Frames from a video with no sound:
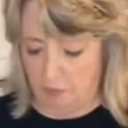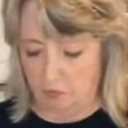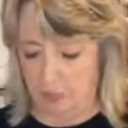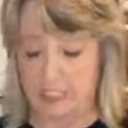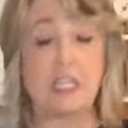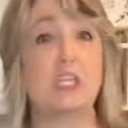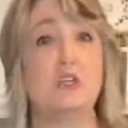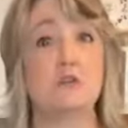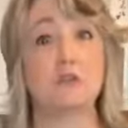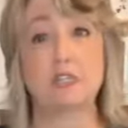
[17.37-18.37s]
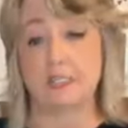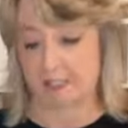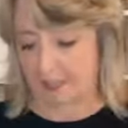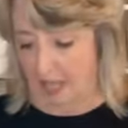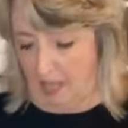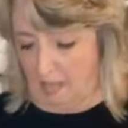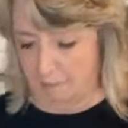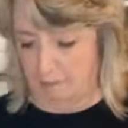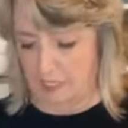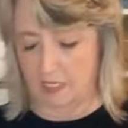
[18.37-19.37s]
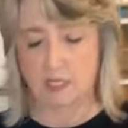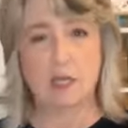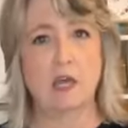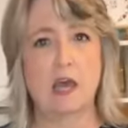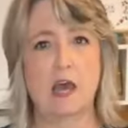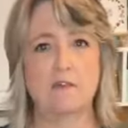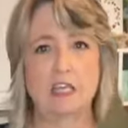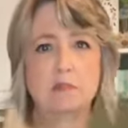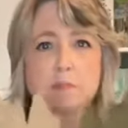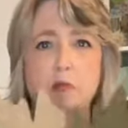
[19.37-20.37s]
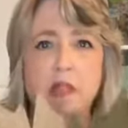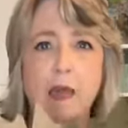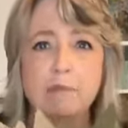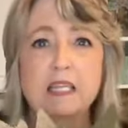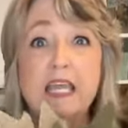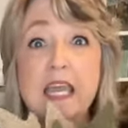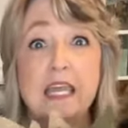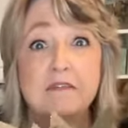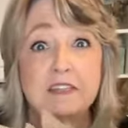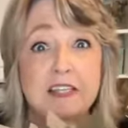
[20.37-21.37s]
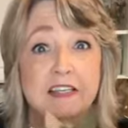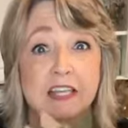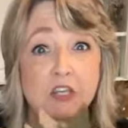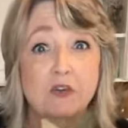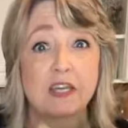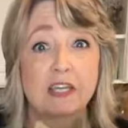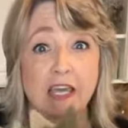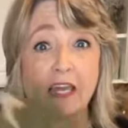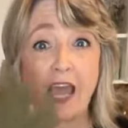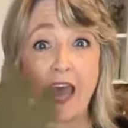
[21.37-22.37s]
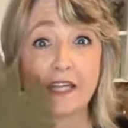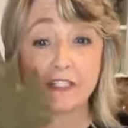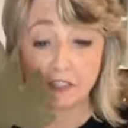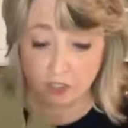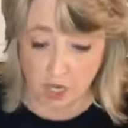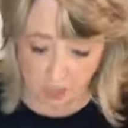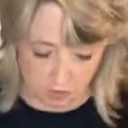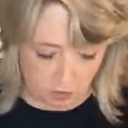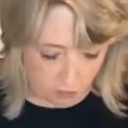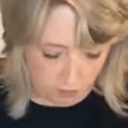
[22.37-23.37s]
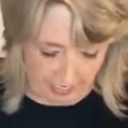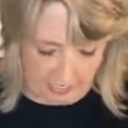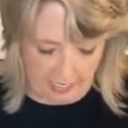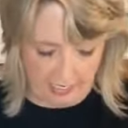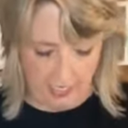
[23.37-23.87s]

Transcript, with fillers: We're gonna use some of these burlap leaves that you can get at Dollar Tree.